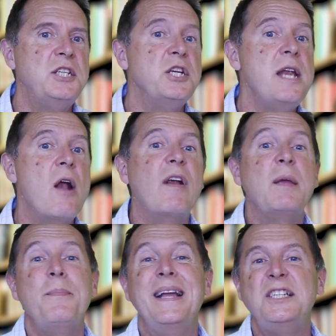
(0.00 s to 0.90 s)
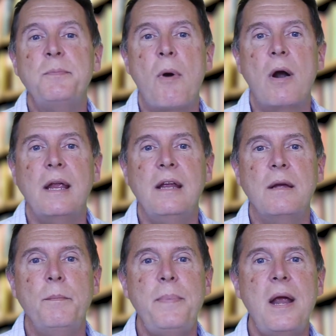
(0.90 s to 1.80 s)
Generic benchmarking
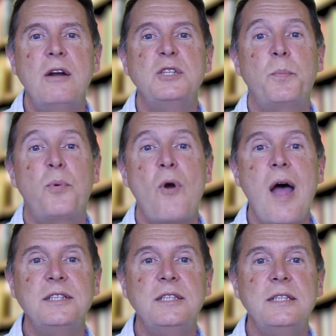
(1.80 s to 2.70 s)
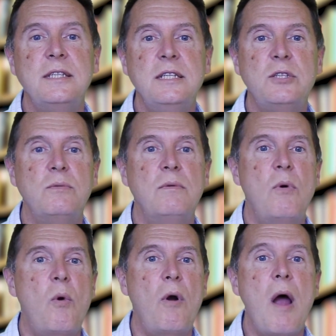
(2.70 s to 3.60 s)
compares processes
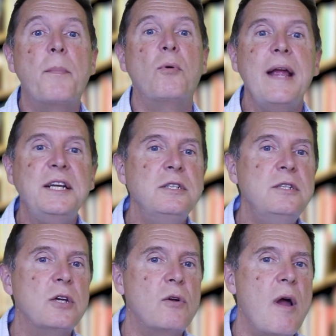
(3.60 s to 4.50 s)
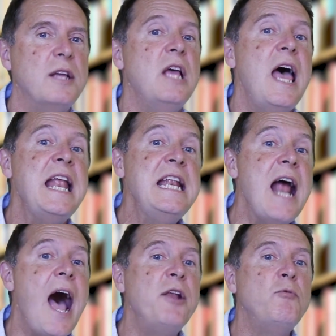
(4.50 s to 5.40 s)
or operations across
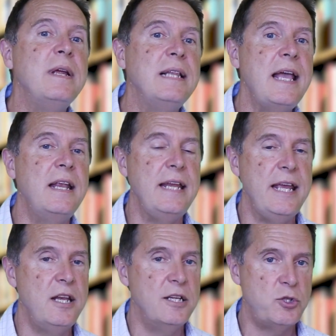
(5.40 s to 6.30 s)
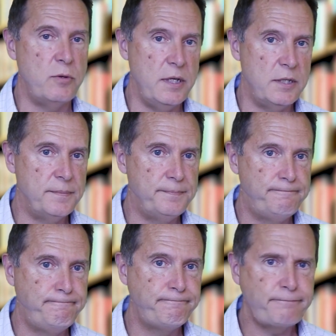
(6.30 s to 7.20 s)
non-related industries.
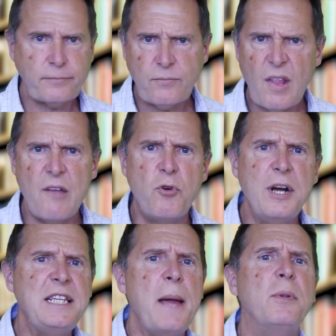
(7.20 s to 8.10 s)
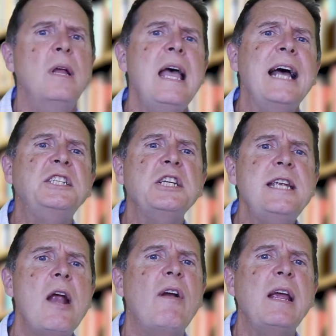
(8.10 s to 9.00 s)
For example, a
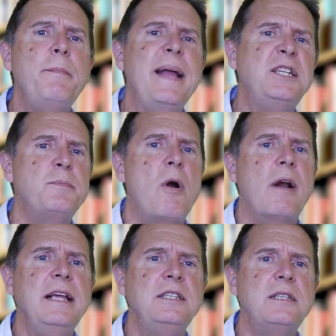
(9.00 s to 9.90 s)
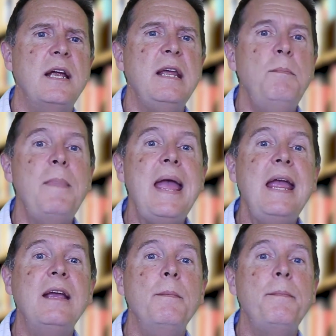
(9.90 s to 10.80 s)
generic benchmarking study
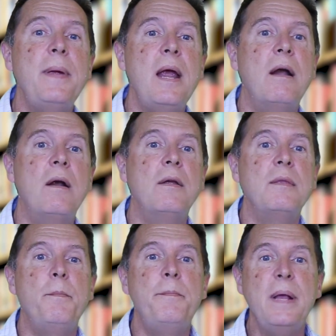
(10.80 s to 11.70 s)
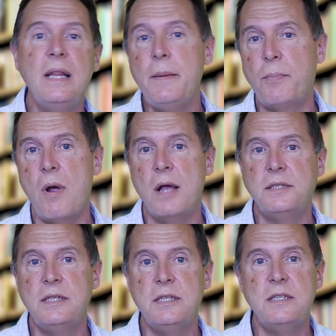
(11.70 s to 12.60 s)
may compare the billing
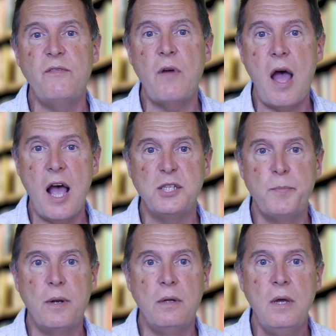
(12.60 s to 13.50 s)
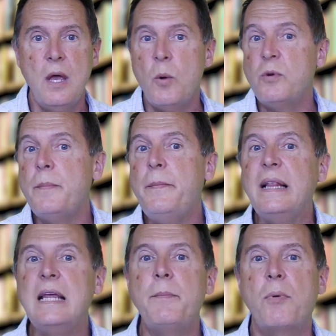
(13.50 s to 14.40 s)
processes of a hospital with the
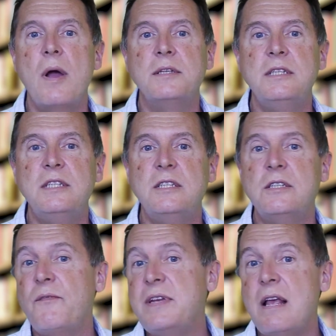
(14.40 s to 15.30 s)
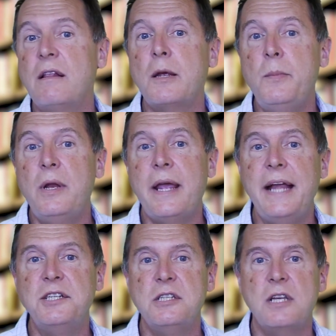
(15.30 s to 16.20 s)
billing processes of a
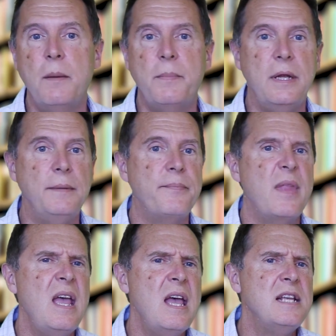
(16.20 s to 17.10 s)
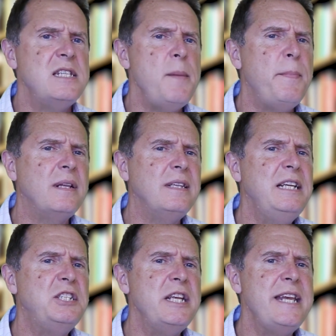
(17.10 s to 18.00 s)
telecommunications company.
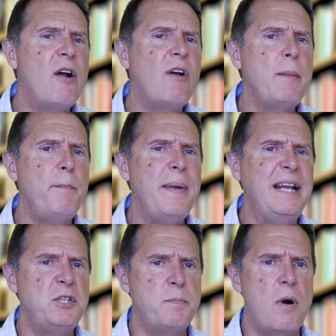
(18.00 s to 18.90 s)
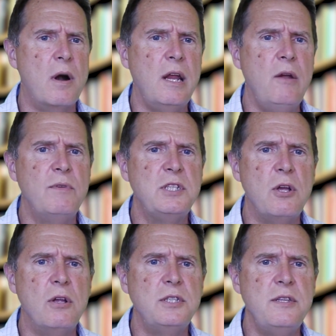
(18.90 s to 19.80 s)
Typically, generic benchmarking
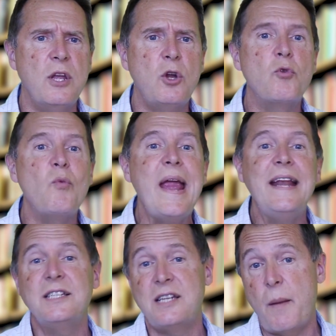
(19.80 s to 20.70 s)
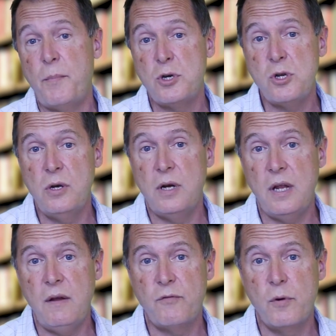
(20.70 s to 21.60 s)
results in the greatest
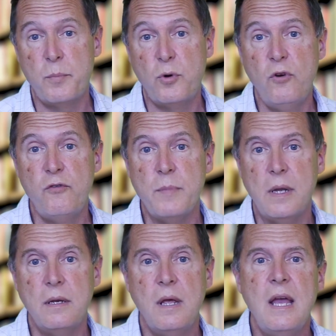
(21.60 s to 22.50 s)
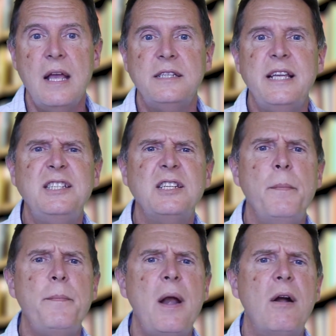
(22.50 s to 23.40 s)
opportunity for improvement since
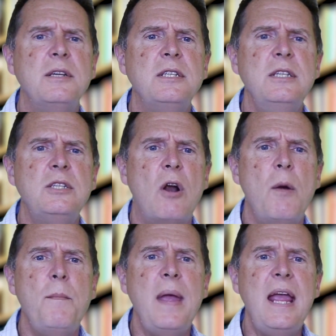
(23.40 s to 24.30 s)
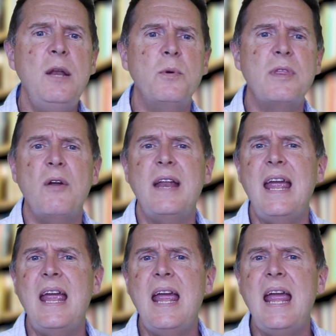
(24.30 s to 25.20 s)
comparisons are made without
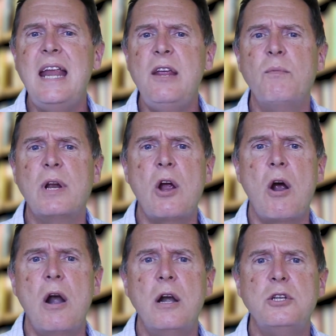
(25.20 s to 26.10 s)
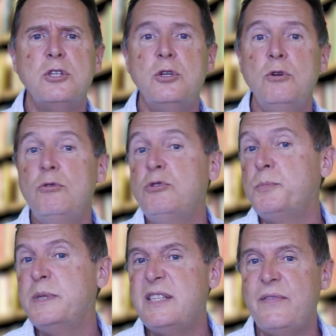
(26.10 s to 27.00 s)
any regard to
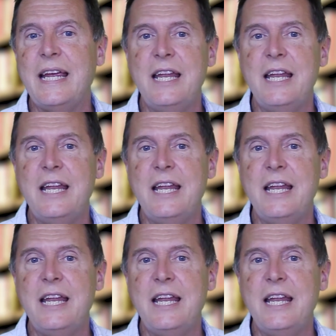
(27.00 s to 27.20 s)
specific